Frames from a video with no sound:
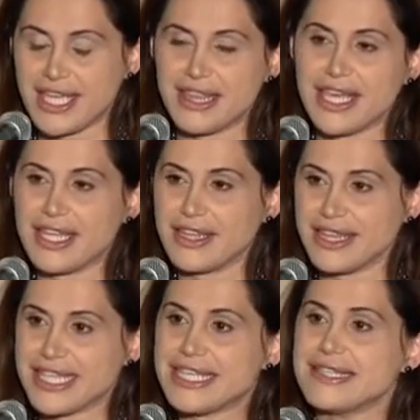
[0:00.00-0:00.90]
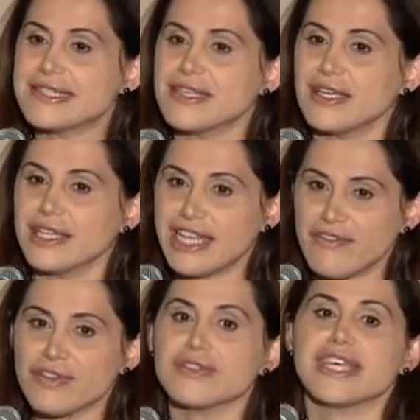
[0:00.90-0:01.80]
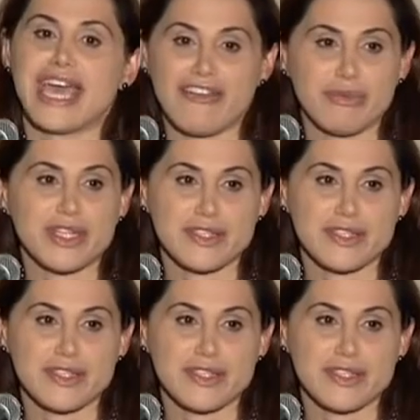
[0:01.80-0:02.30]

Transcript: in that these levels have been